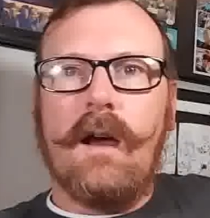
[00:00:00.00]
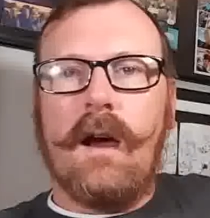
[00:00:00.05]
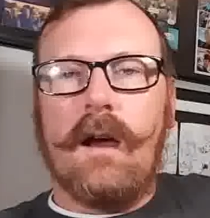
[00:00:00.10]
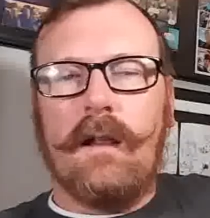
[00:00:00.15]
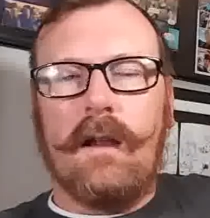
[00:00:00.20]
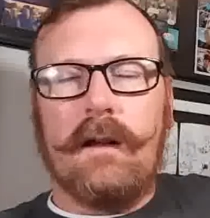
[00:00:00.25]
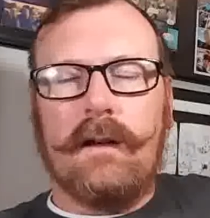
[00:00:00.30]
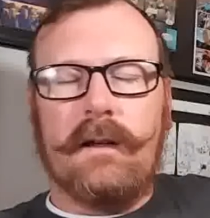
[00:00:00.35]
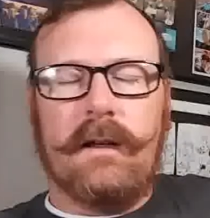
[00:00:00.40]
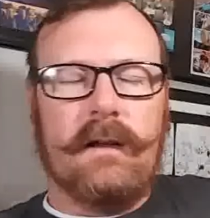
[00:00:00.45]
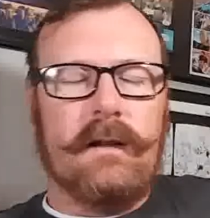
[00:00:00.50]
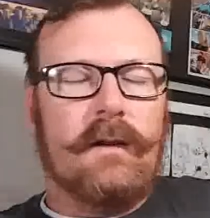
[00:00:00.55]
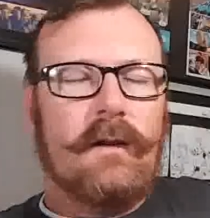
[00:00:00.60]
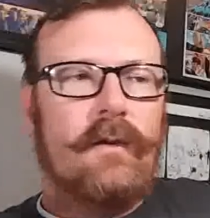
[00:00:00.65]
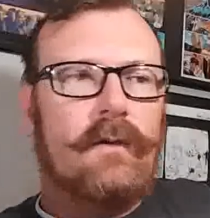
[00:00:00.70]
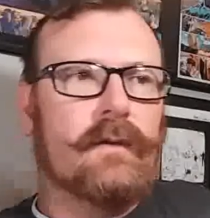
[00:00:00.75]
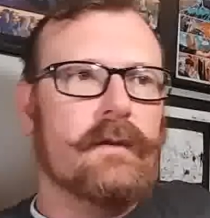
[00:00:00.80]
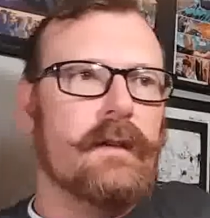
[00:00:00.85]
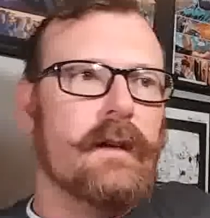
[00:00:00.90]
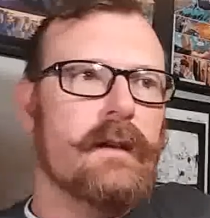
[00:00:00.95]
I like to get the
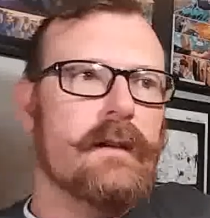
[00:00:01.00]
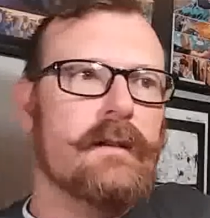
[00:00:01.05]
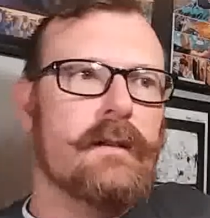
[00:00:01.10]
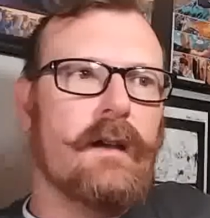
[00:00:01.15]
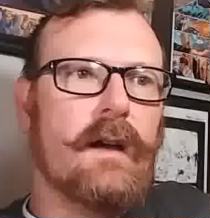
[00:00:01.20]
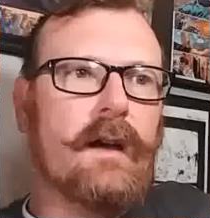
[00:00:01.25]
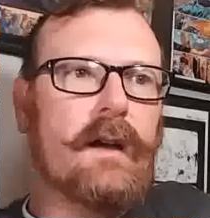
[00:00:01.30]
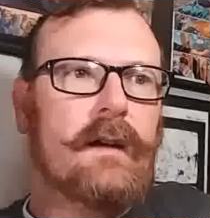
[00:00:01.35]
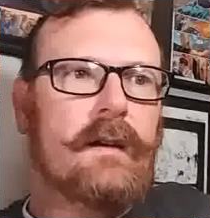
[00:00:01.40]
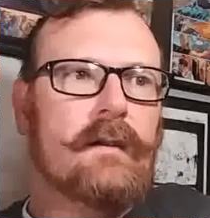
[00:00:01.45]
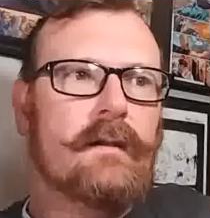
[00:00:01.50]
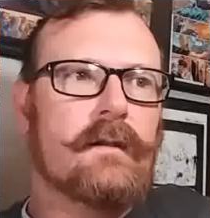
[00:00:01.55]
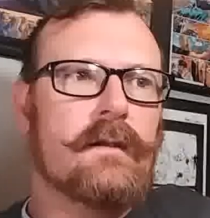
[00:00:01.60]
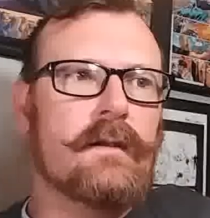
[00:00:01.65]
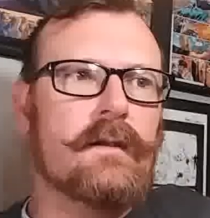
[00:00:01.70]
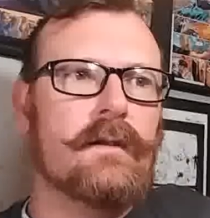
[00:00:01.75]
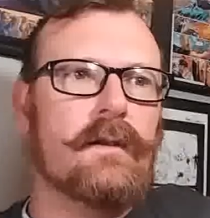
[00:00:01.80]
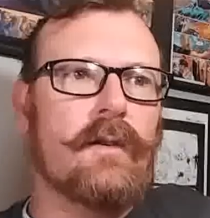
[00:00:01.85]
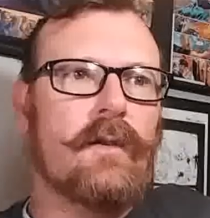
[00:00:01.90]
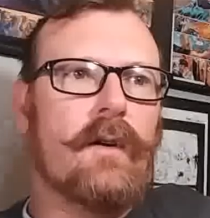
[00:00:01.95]
whole set signed
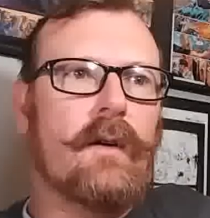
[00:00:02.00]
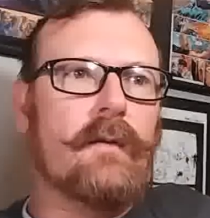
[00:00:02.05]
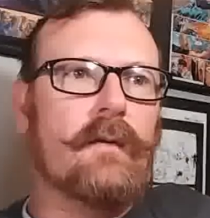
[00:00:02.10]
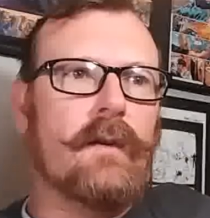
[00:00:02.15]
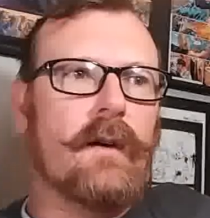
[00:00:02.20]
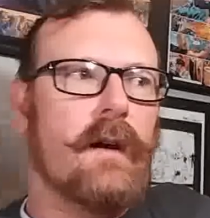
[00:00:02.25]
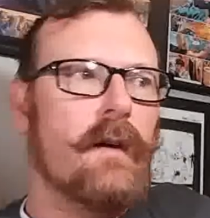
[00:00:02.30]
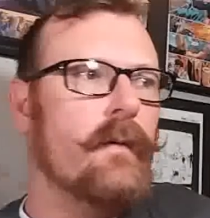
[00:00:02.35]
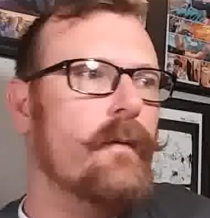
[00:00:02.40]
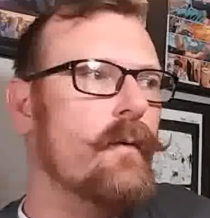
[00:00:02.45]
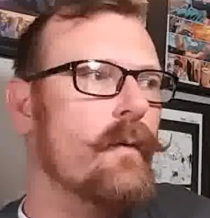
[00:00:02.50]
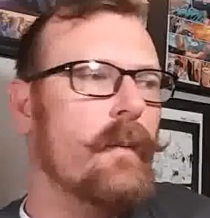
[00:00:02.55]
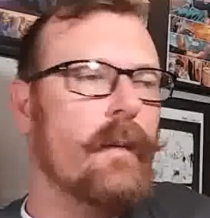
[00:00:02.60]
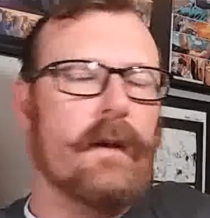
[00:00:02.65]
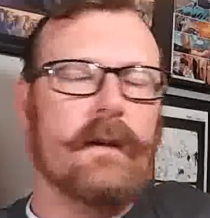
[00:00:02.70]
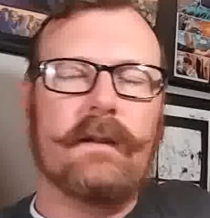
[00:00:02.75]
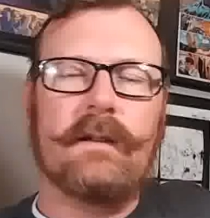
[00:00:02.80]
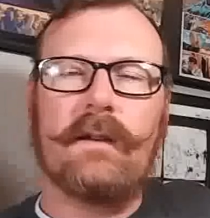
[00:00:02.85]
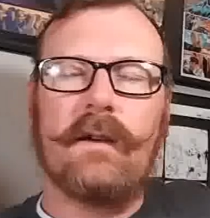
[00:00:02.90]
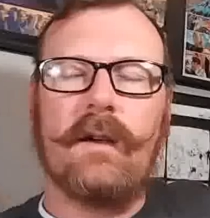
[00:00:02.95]
just so I've got it for
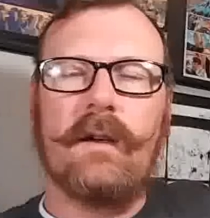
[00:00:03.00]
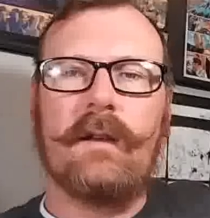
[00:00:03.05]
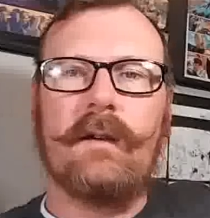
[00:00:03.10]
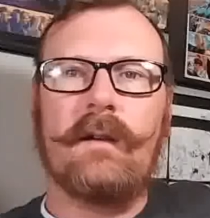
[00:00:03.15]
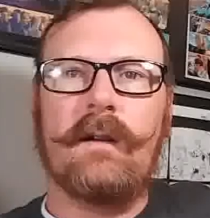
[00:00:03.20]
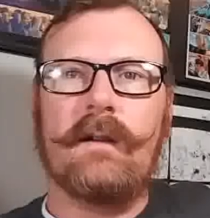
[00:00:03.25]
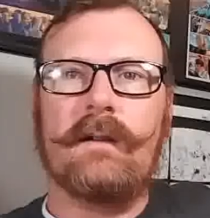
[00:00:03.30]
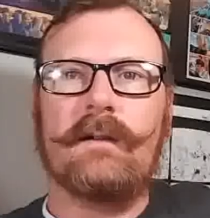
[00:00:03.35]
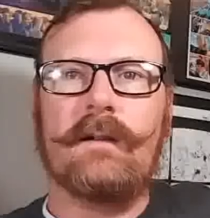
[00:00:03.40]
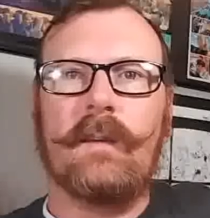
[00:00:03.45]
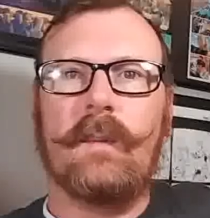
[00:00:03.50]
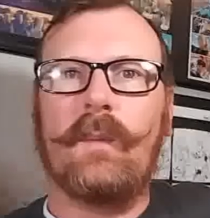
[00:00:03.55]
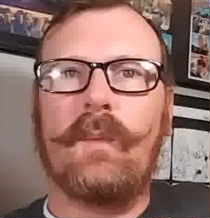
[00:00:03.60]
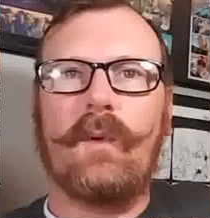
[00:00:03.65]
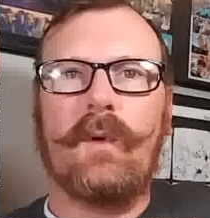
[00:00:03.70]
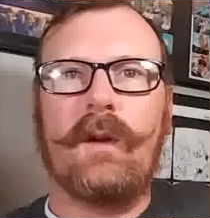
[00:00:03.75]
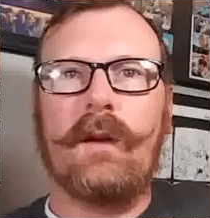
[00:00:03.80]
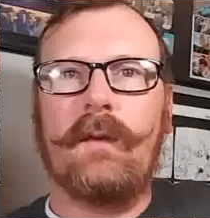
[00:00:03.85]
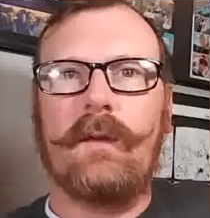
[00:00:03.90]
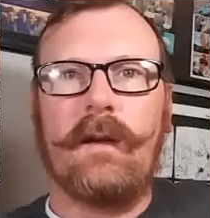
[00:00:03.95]
my son at some
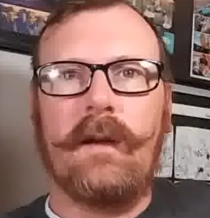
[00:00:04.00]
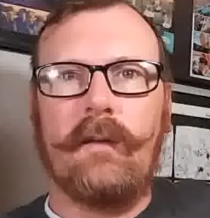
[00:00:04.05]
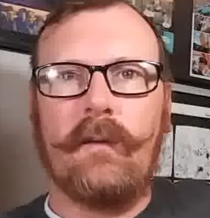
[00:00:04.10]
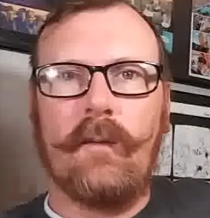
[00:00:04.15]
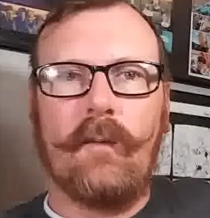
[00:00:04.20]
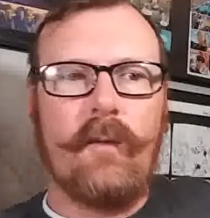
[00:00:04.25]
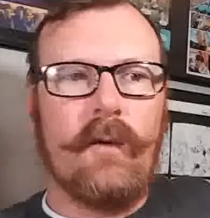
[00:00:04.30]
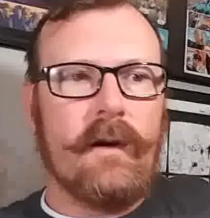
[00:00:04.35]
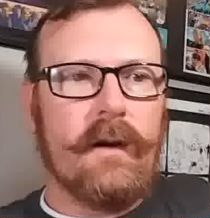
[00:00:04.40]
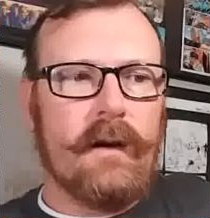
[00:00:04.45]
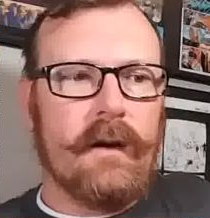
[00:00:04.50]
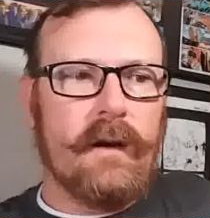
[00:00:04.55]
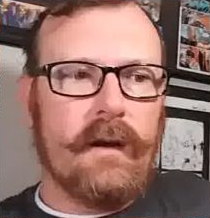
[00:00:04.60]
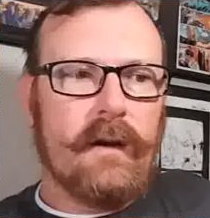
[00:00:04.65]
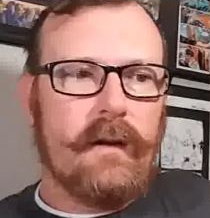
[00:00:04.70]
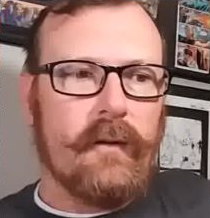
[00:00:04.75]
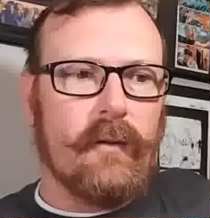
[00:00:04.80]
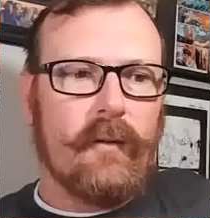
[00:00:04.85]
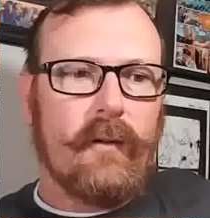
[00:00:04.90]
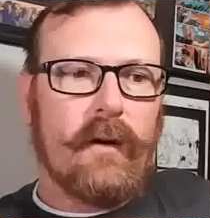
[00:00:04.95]
point if he ever wanted
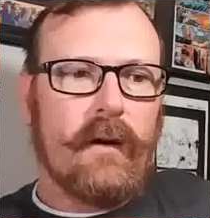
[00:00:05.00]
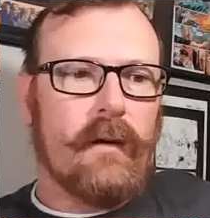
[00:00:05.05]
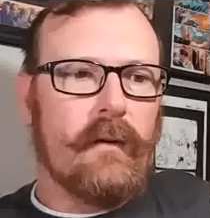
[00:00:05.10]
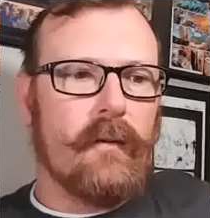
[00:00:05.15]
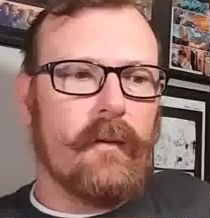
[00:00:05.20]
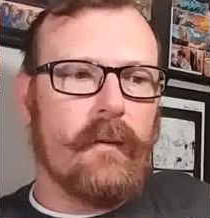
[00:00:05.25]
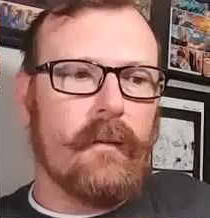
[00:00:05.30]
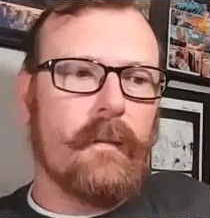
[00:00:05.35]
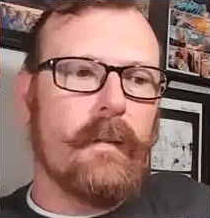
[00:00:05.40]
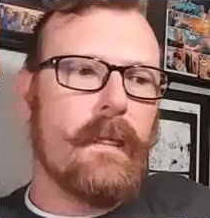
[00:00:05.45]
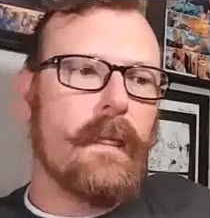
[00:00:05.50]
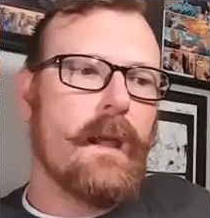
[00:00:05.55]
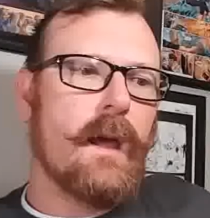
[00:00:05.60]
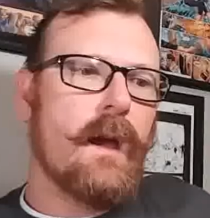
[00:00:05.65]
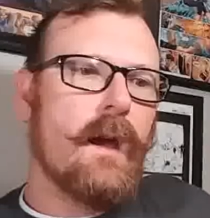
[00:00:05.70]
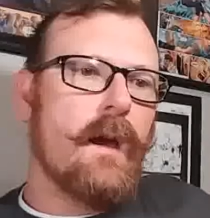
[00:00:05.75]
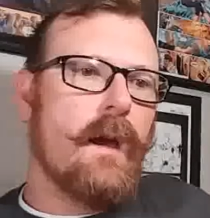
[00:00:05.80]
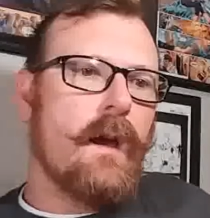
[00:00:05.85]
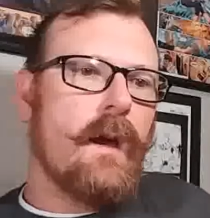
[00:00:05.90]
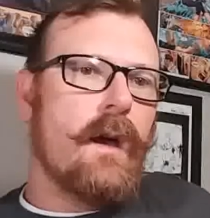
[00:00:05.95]
it or whatever.
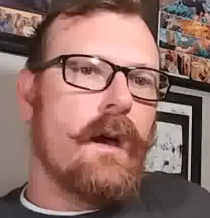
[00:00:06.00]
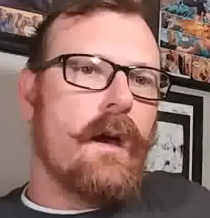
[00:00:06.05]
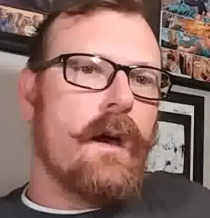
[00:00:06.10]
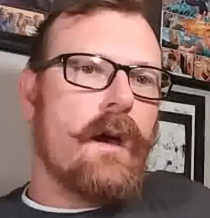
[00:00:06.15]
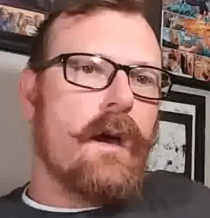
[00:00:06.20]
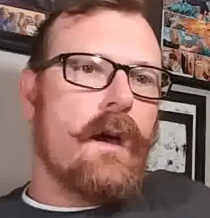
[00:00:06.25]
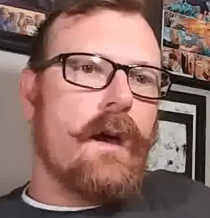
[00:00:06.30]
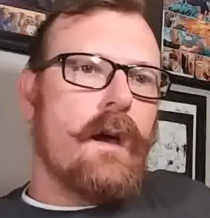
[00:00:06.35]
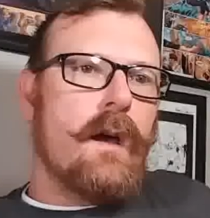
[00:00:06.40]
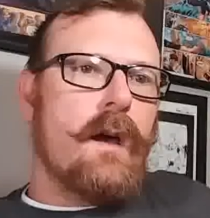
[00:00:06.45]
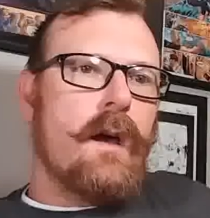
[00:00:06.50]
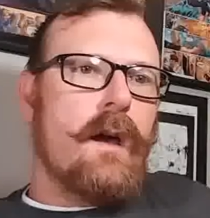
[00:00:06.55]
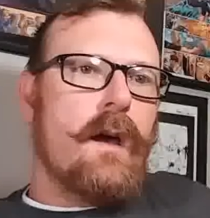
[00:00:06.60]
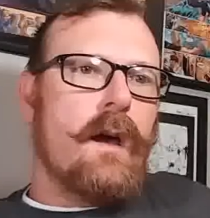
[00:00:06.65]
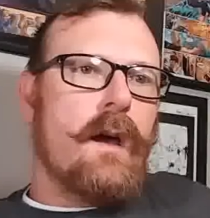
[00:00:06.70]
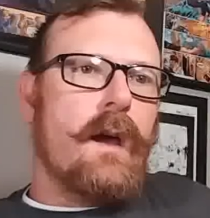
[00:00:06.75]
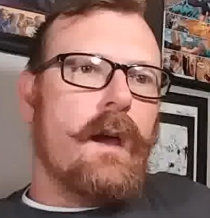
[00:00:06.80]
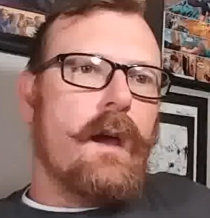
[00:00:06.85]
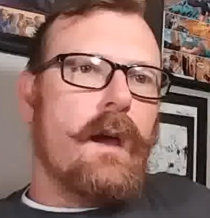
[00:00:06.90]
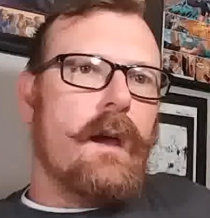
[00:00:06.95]

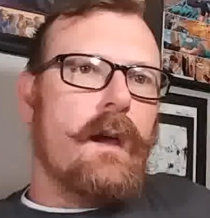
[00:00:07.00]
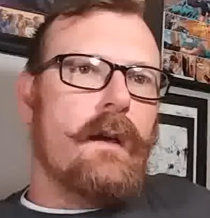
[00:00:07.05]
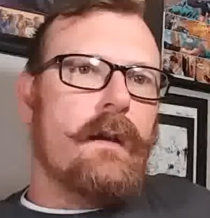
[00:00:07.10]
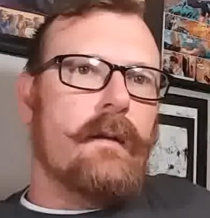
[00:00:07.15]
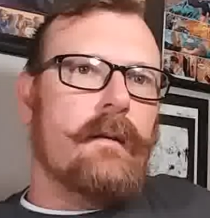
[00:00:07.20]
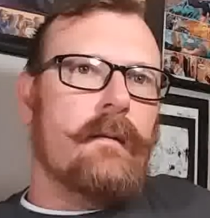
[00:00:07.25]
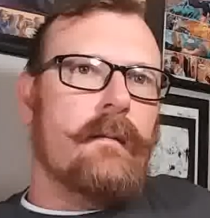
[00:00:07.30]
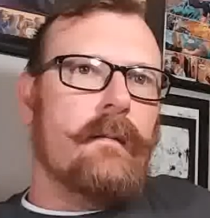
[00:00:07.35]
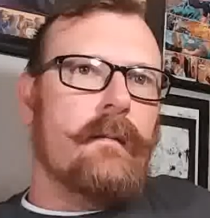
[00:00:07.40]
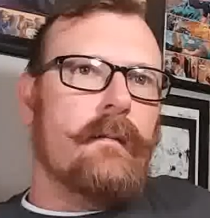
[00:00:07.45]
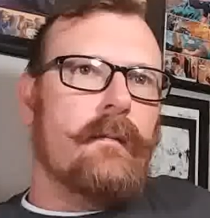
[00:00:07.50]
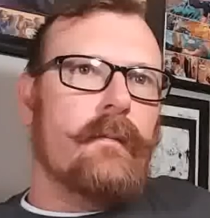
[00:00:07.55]
And